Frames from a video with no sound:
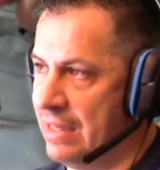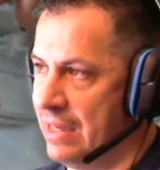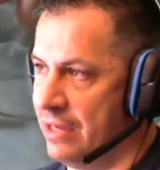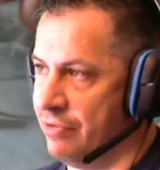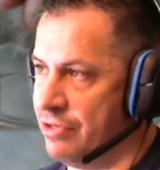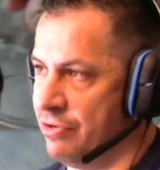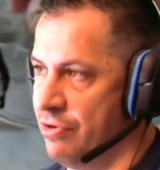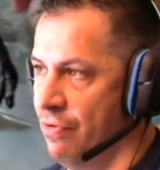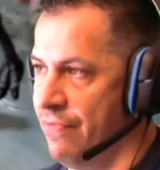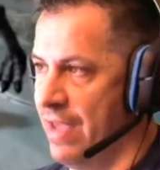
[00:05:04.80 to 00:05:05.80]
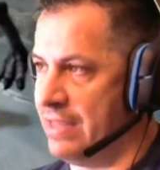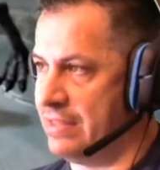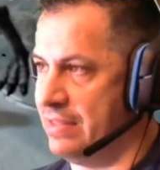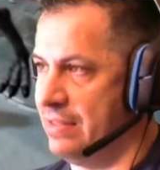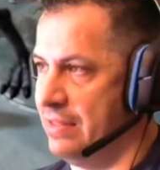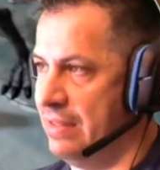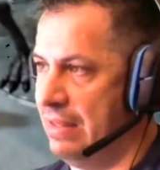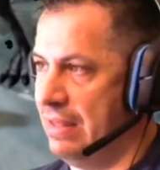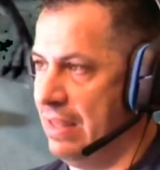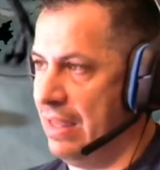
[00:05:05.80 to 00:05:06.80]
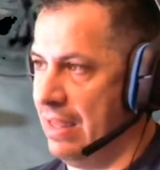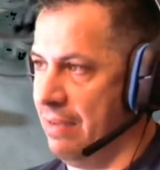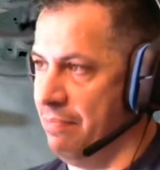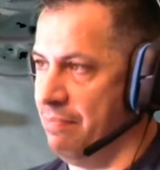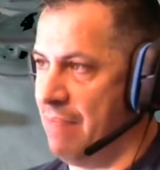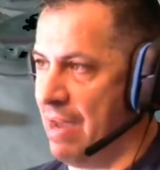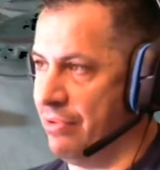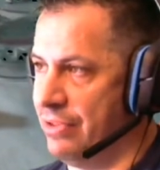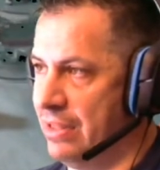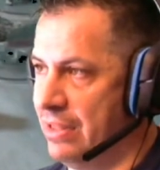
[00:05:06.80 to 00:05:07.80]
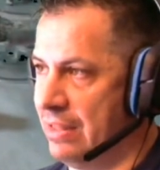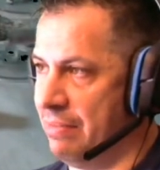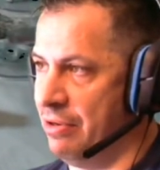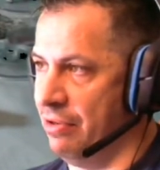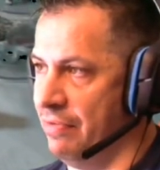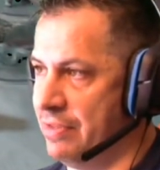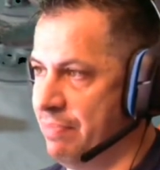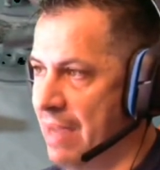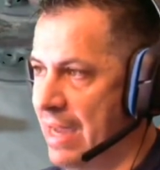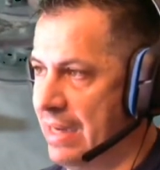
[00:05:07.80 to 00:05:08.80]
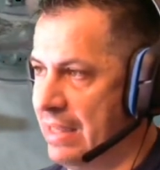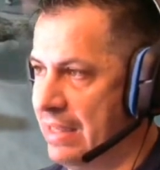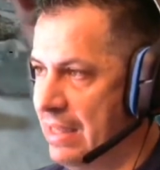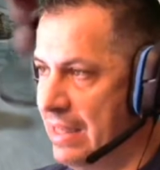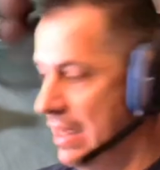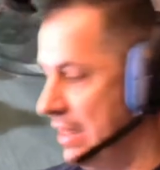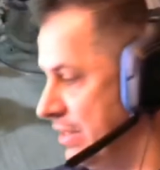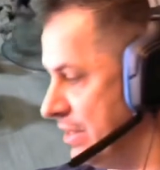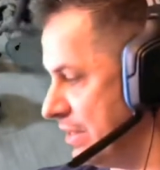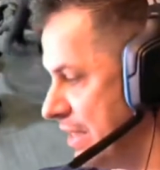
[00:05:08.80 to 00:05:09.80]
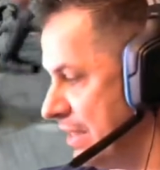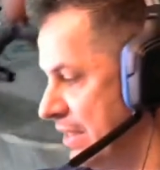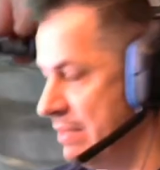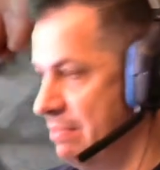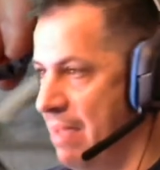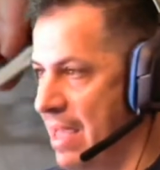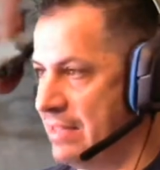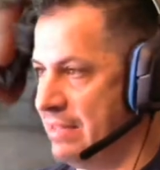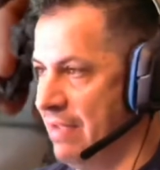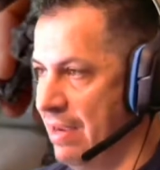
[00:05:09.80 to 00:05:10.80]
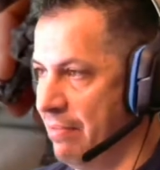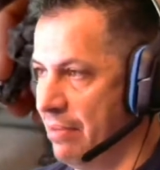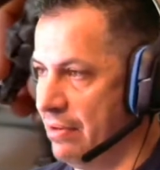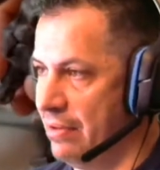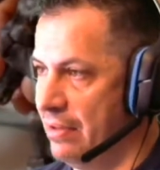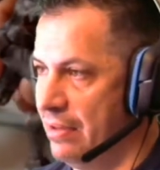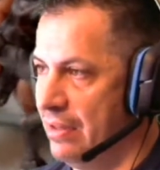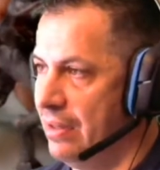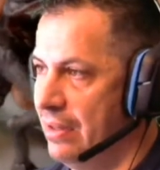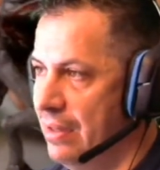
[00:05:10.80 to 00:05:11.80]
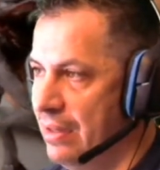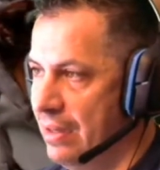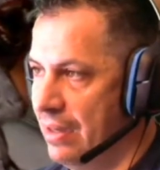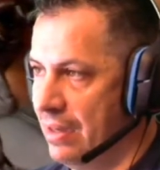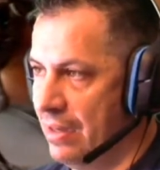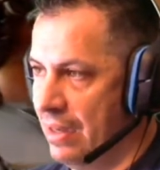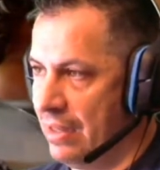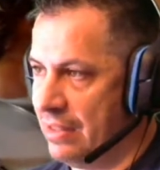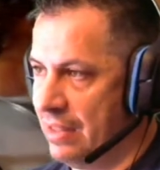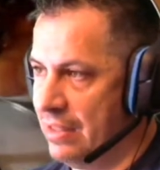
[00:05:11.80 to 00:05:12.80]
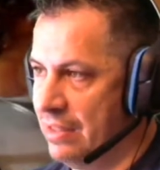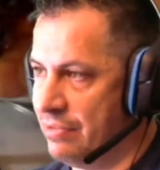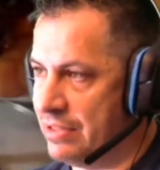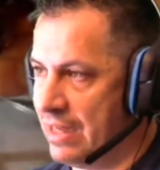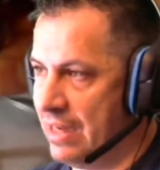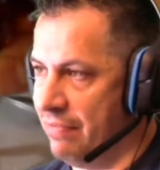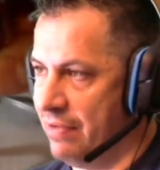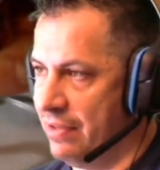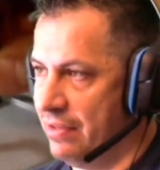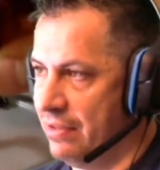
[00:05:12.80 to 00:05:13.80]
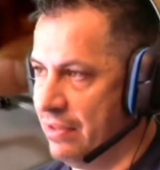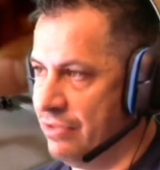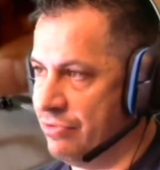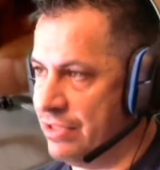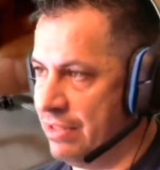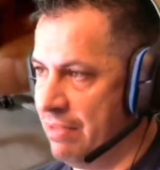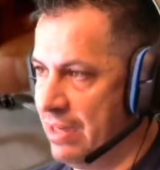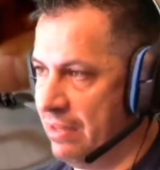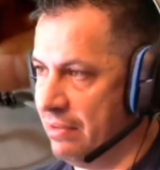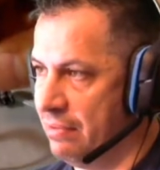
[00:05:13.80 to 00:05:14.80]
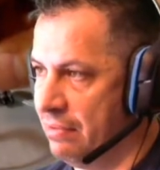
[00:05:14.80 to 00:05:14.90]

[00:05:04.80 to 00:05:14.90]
kind of creature, no face, mouth in like the middle of his body, and he's just got this massive hammer. I thought he was kind of a interesting mini.